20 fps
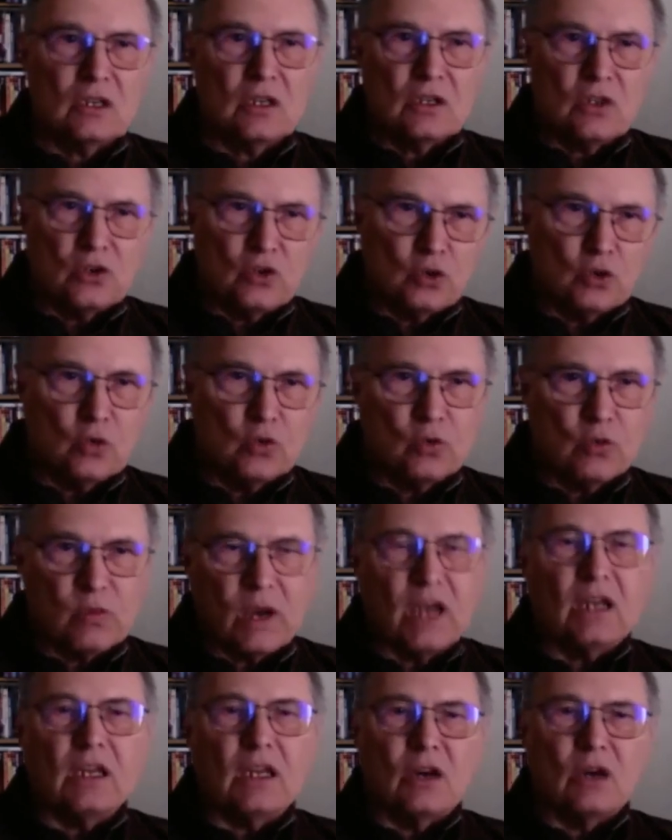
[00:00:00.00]
to
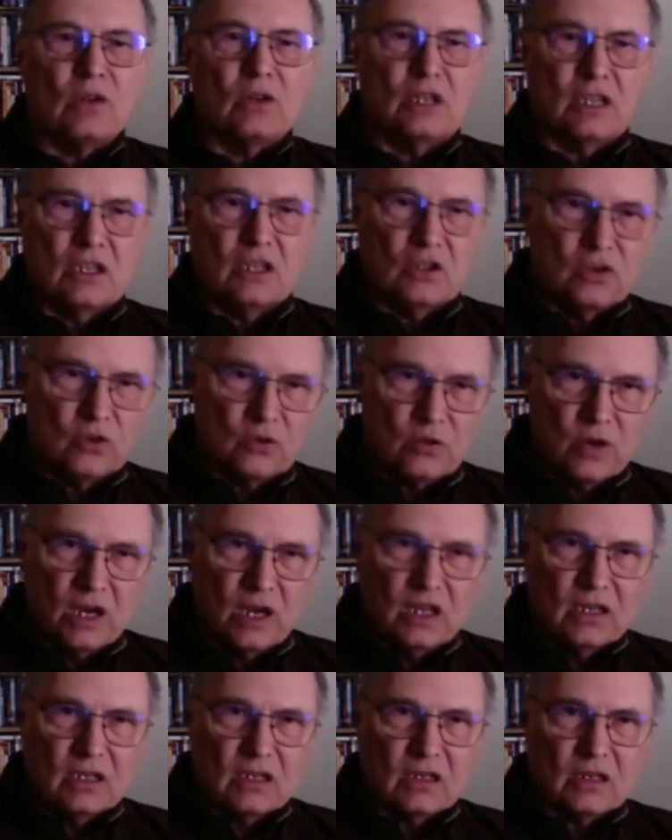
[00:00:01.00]
writing only in
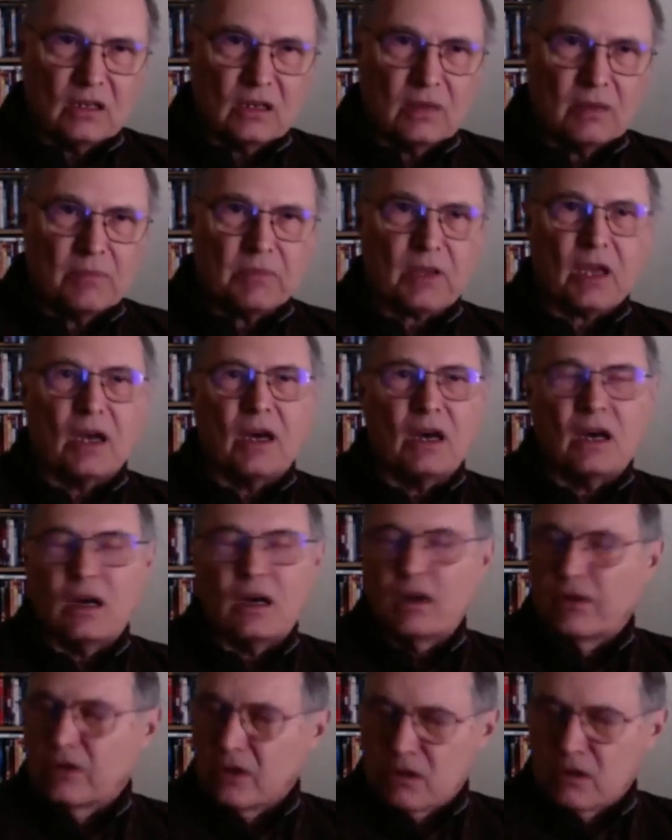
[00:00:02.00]
Ukrainian.
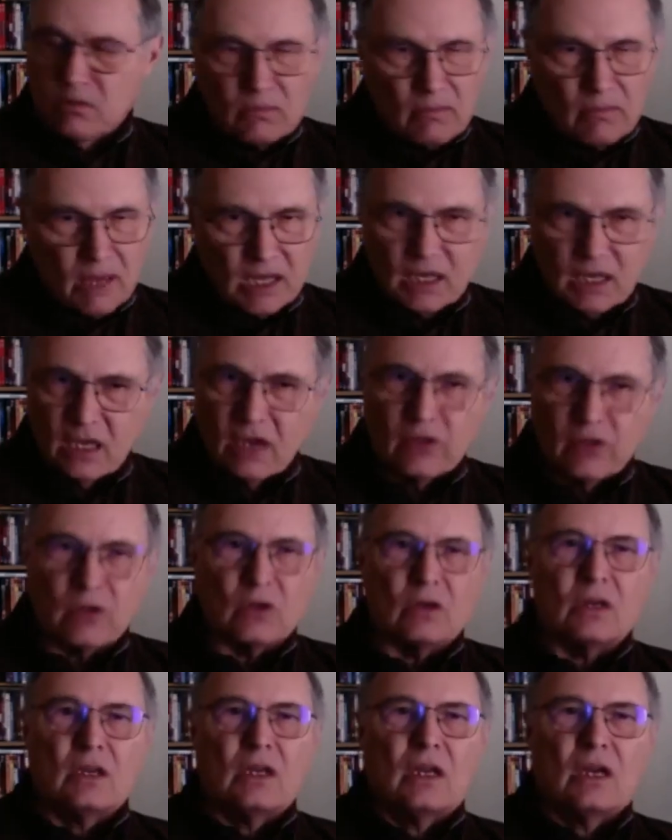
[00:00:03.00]
There are many
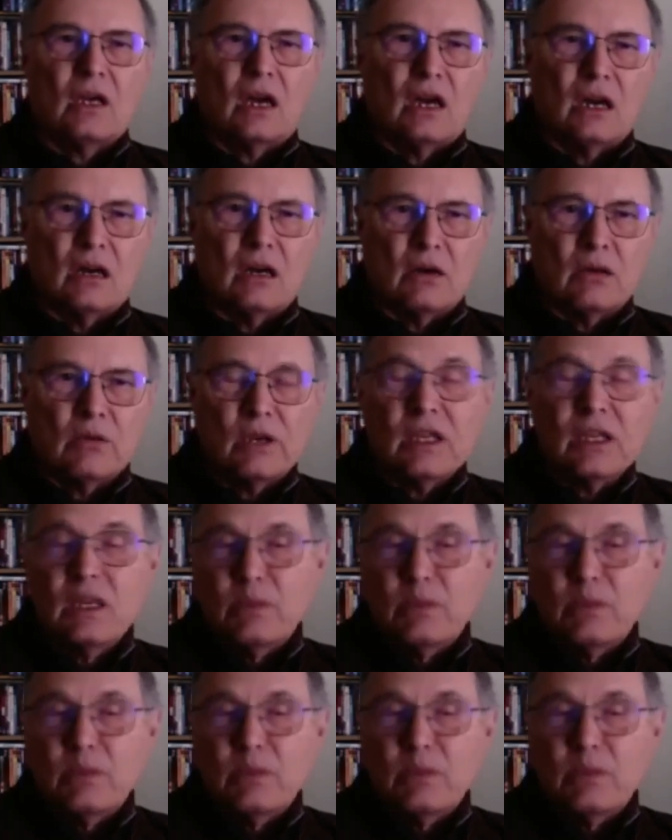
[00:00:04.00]
other really